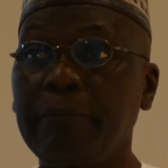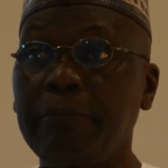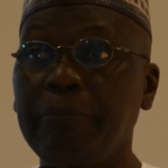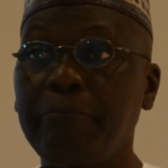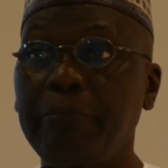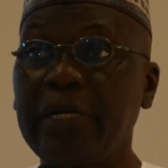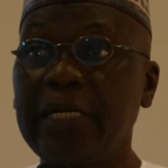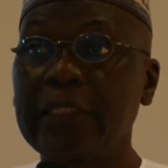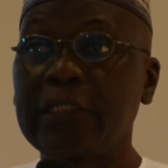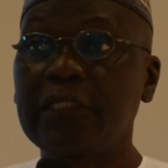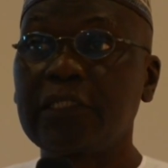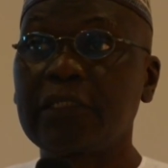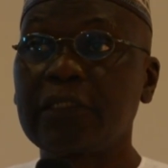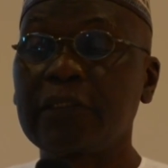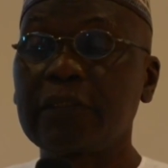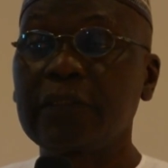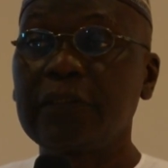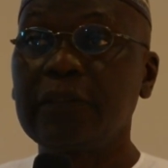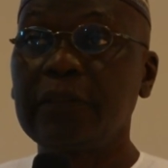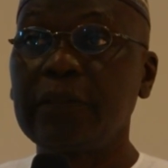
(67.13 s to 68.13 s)

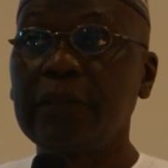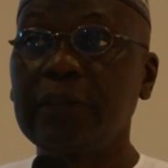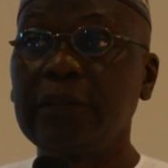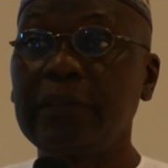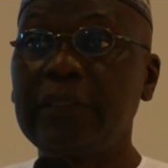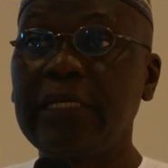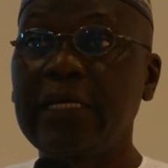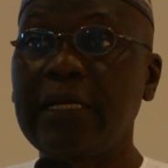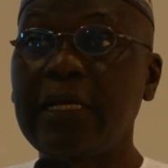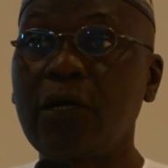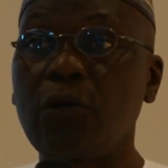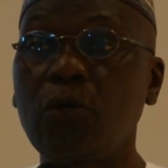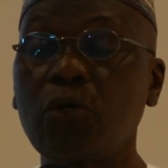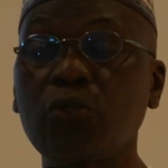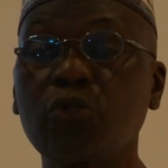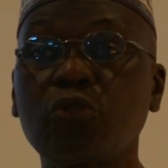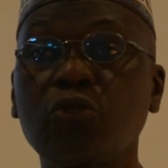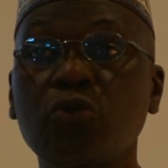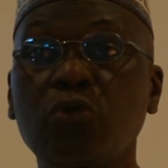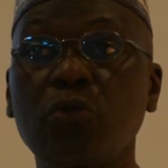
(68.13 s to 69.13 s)
But there are
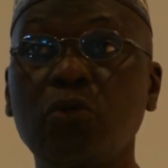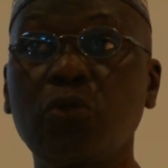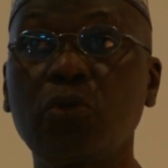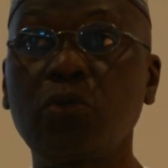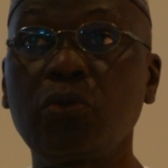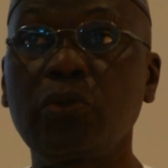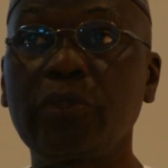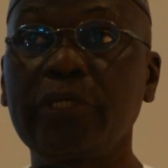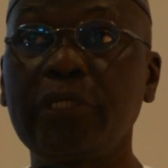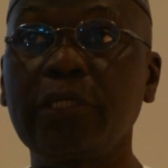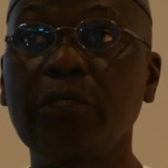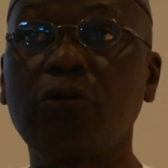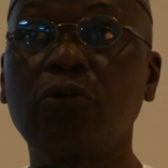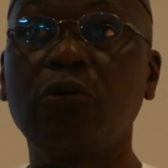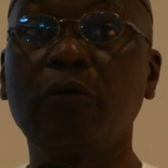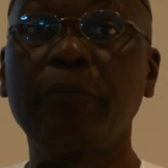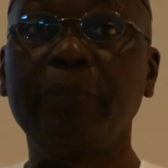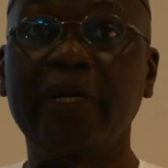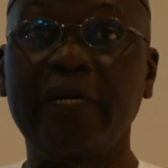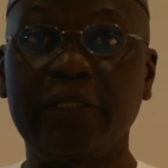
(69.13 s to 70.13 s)
also
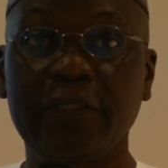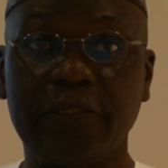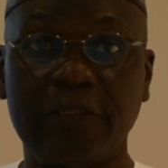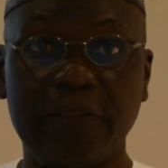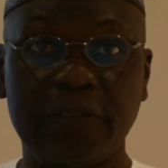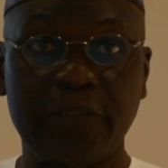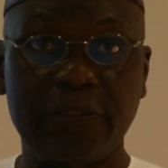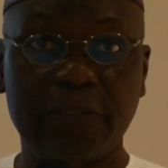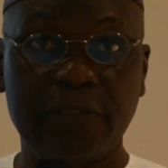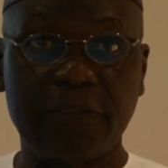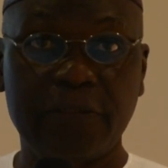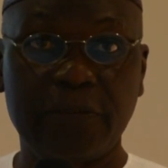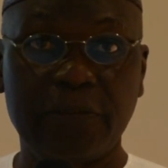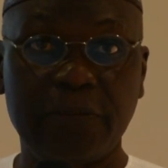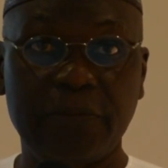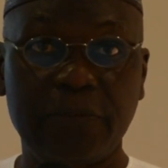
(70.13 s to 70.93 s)
encumbrances,